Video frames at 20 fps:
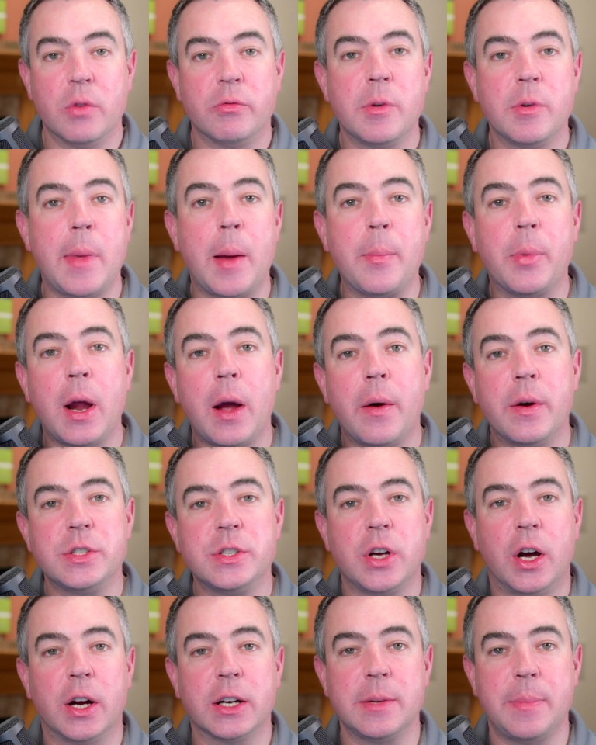Remember how I
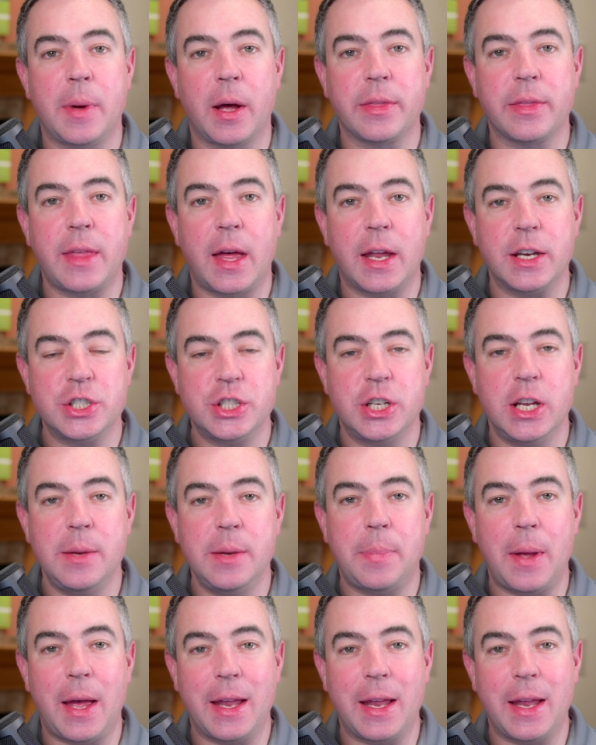talked about that cheap